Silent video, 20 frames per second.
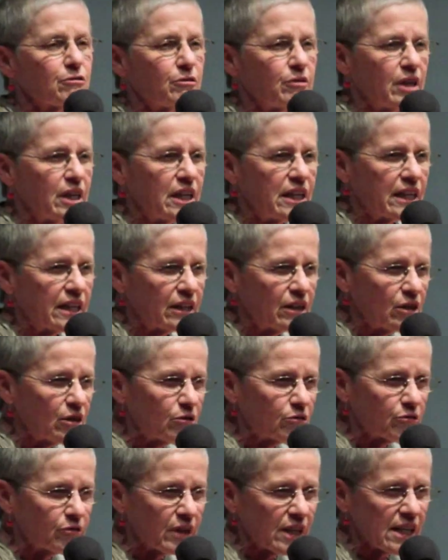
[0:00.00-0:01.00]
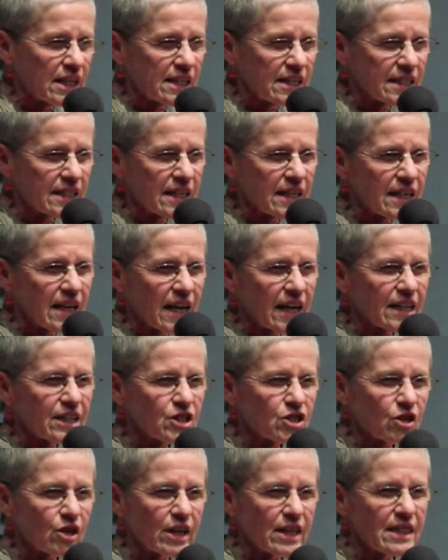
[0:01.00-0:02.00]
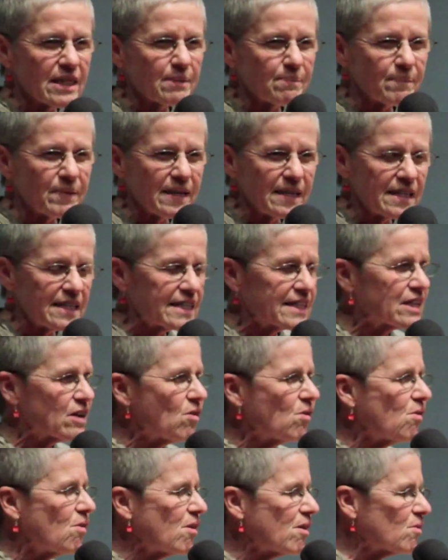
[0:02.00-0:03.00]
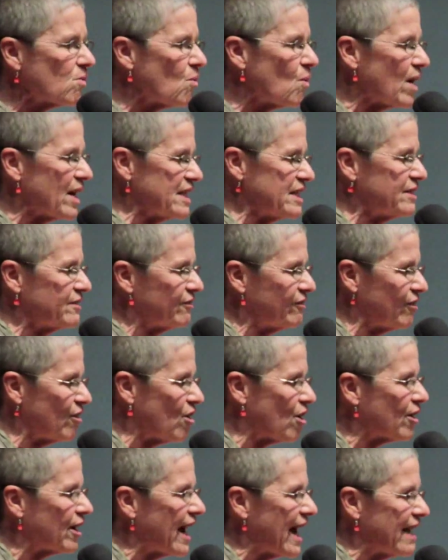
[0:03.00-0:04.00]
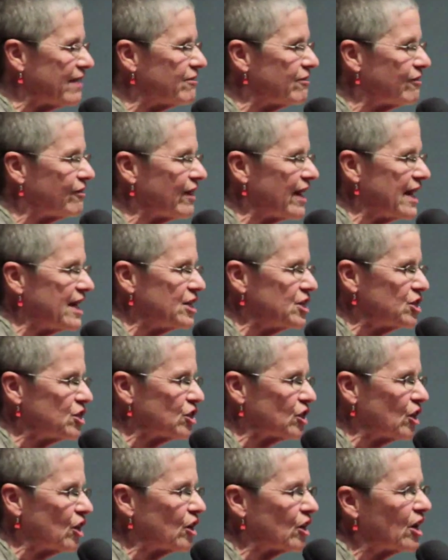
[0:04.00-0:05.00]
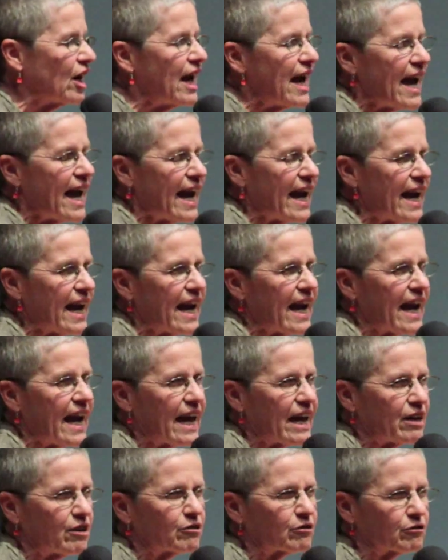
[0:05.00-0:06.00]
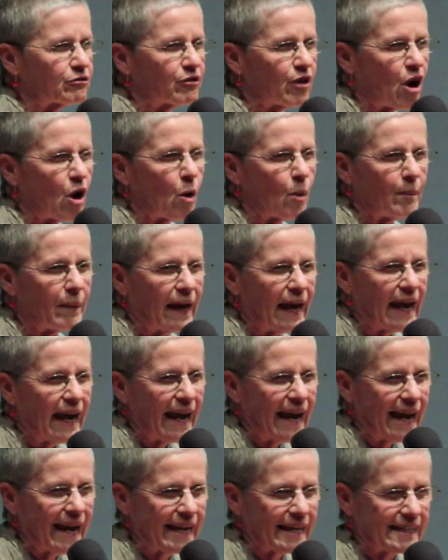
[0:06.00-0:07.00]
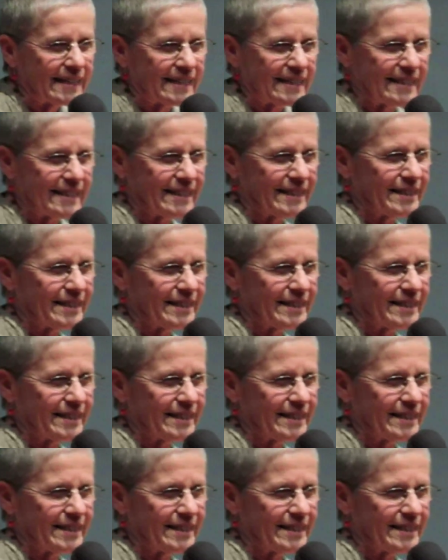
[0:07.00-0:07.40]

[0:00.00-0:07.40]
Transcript: real reason I joined the Peace Corps was for adventure and romance.